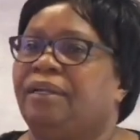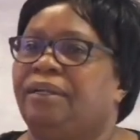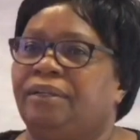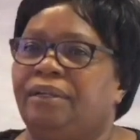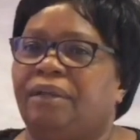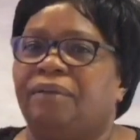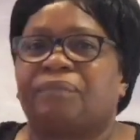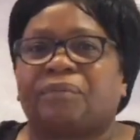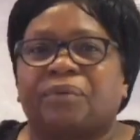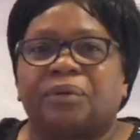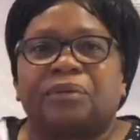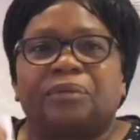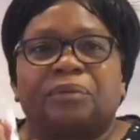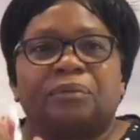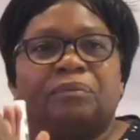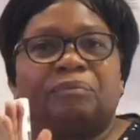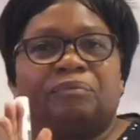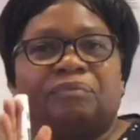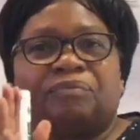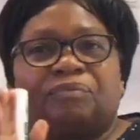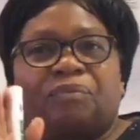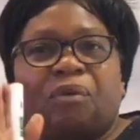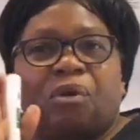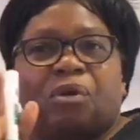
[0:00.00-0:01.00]
You have got to
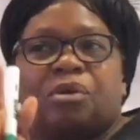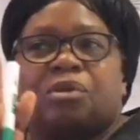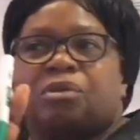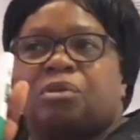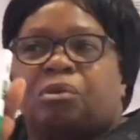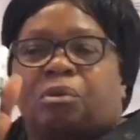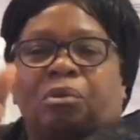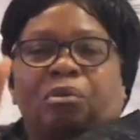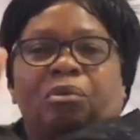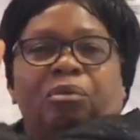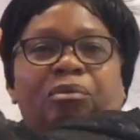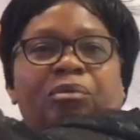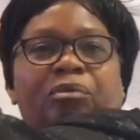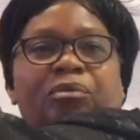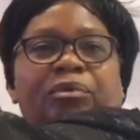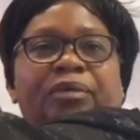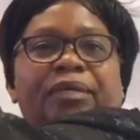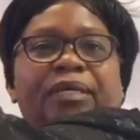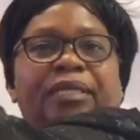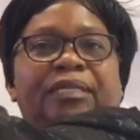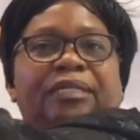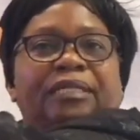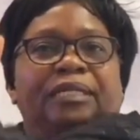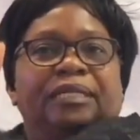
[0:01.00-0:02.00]
follow,
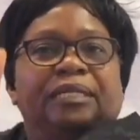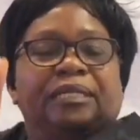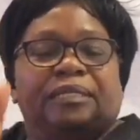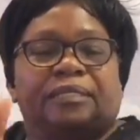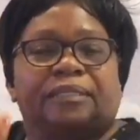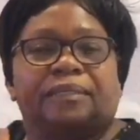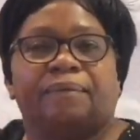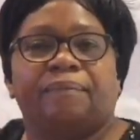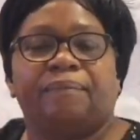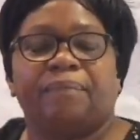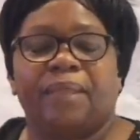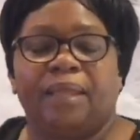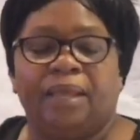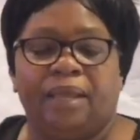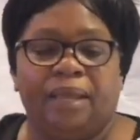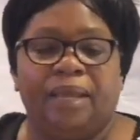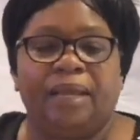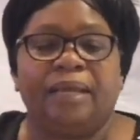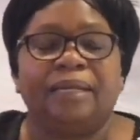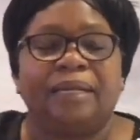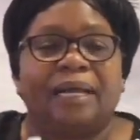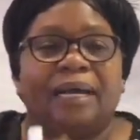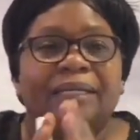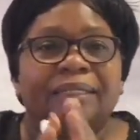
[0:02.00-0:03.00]
isn't it?
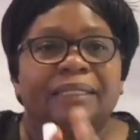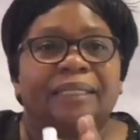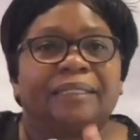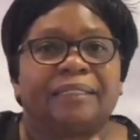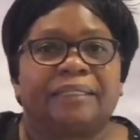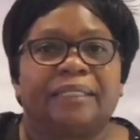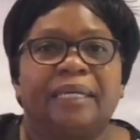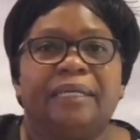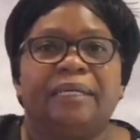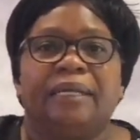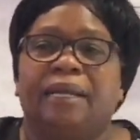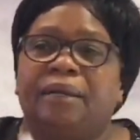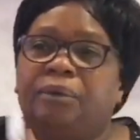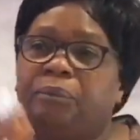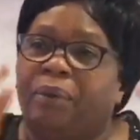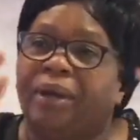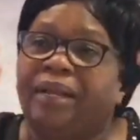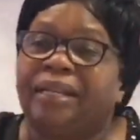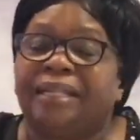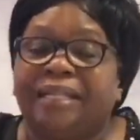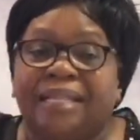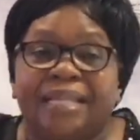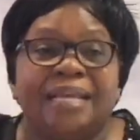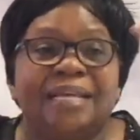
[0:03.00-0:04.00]
And understand. And
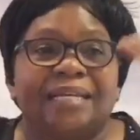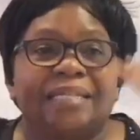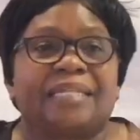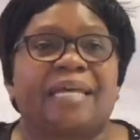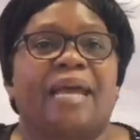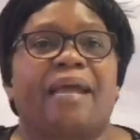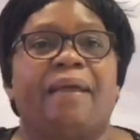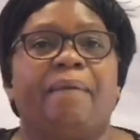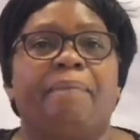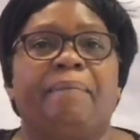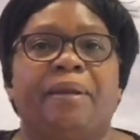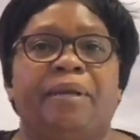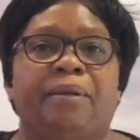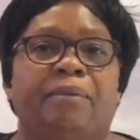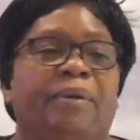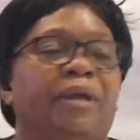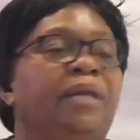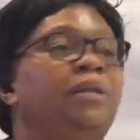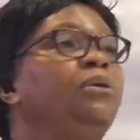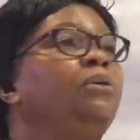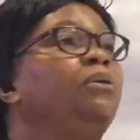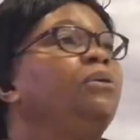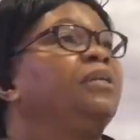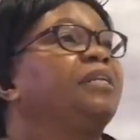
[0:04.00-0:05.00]
when things are happening,
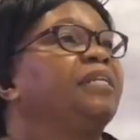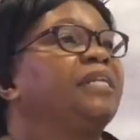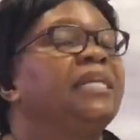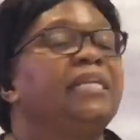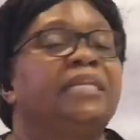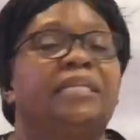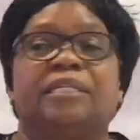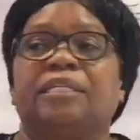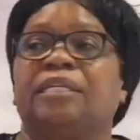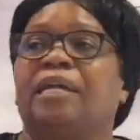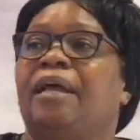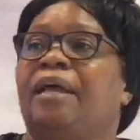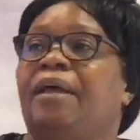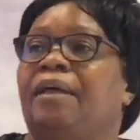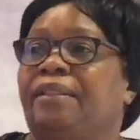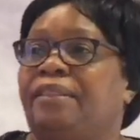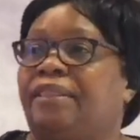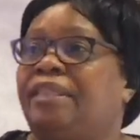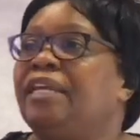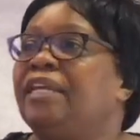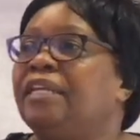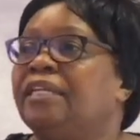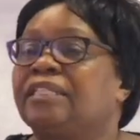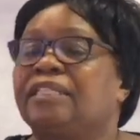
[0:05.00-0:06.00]
when you read
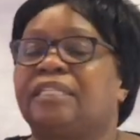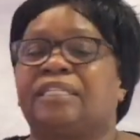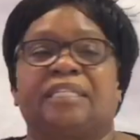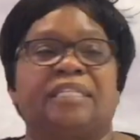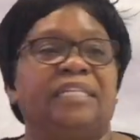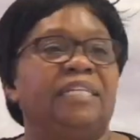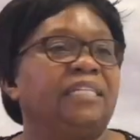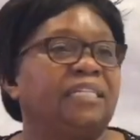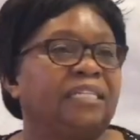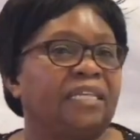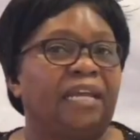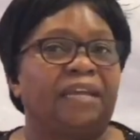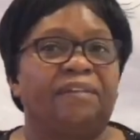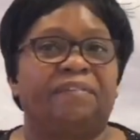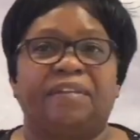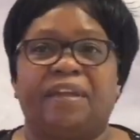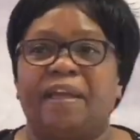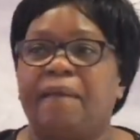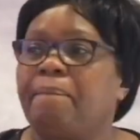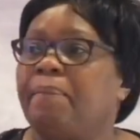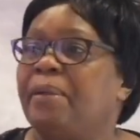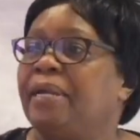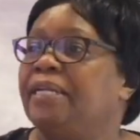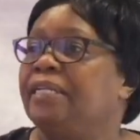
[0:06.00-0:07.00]
things, this has
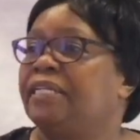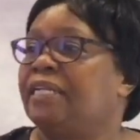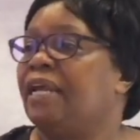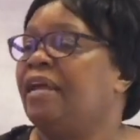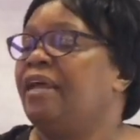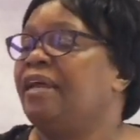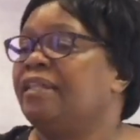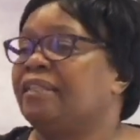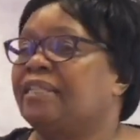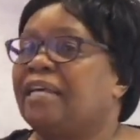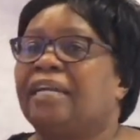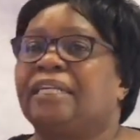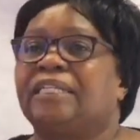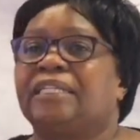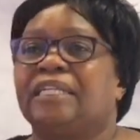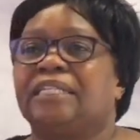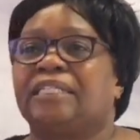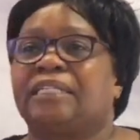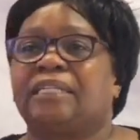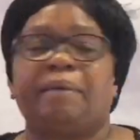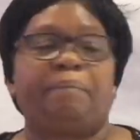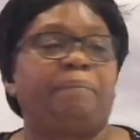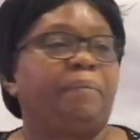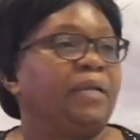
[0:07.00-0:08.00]
happened, that
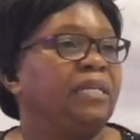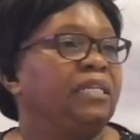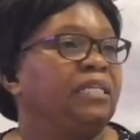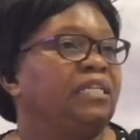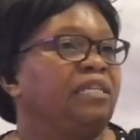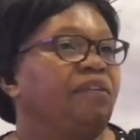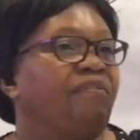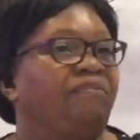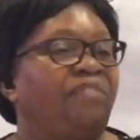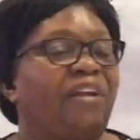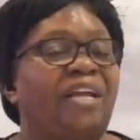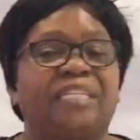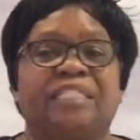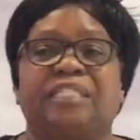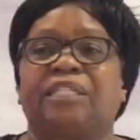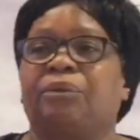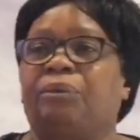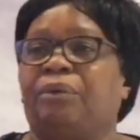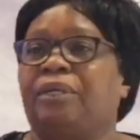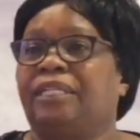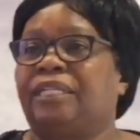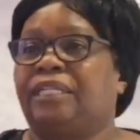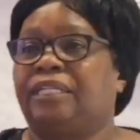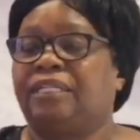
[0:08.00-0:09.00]
has happened, is flashing
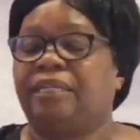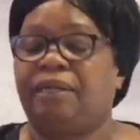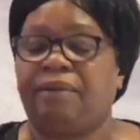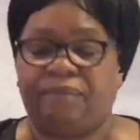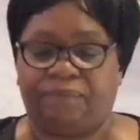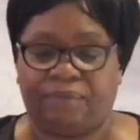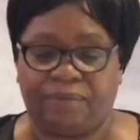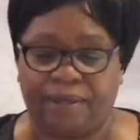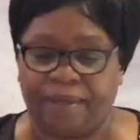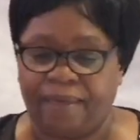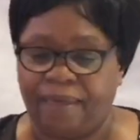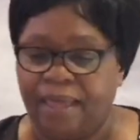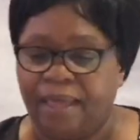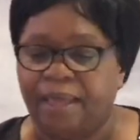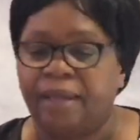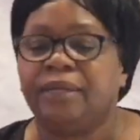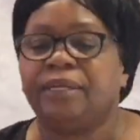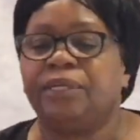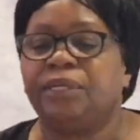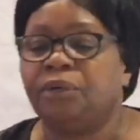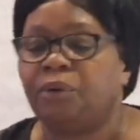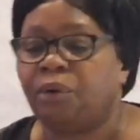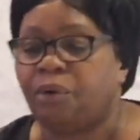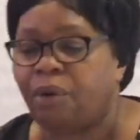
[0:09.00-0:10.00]
on the TV,
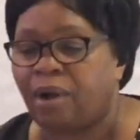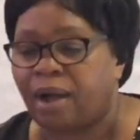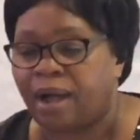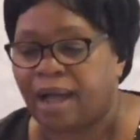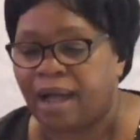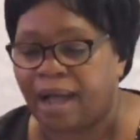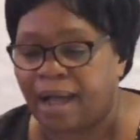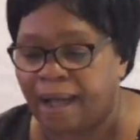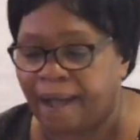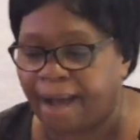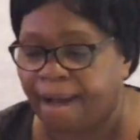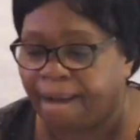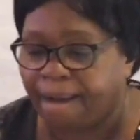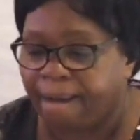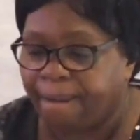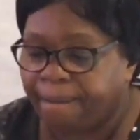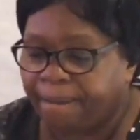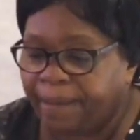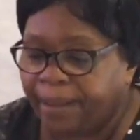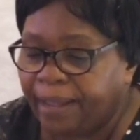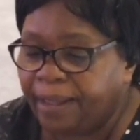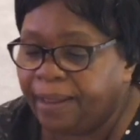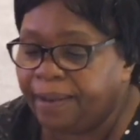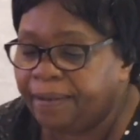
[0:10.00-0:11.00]
you are
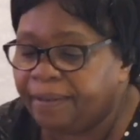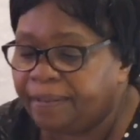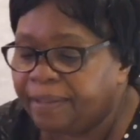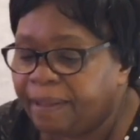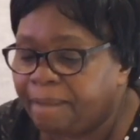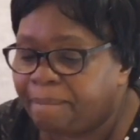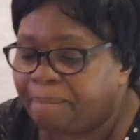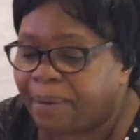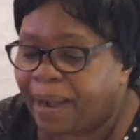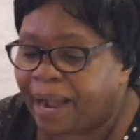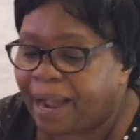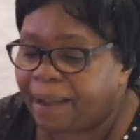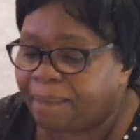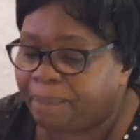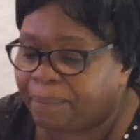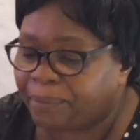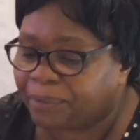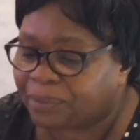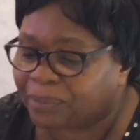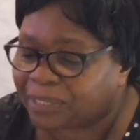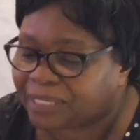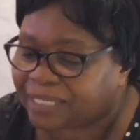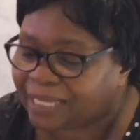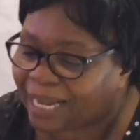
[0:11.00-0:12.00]
in the Bible
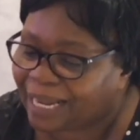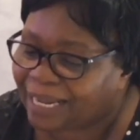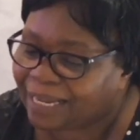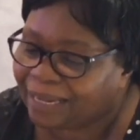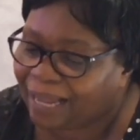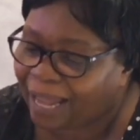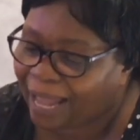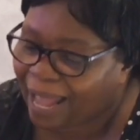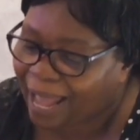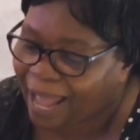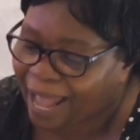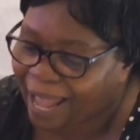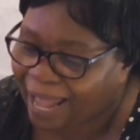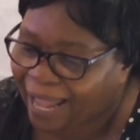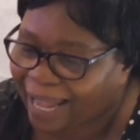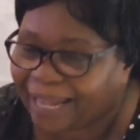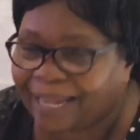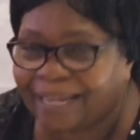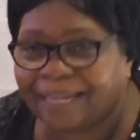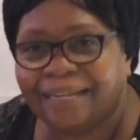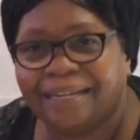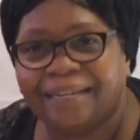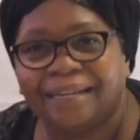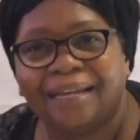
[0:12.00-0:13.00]
to say,
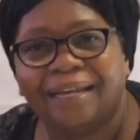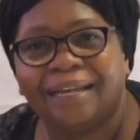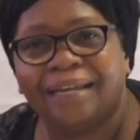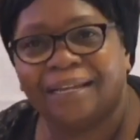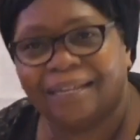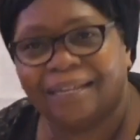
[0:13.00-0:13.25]
hey,